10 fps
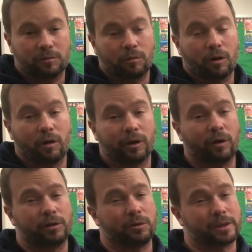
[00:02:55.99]
we're only
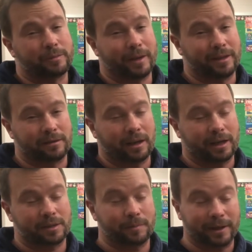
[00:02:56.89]
going to expect
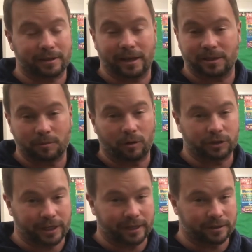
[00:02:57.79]
a small
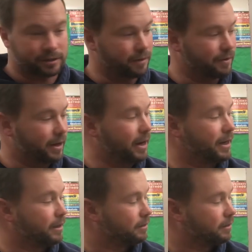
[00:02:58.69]
change, if at any.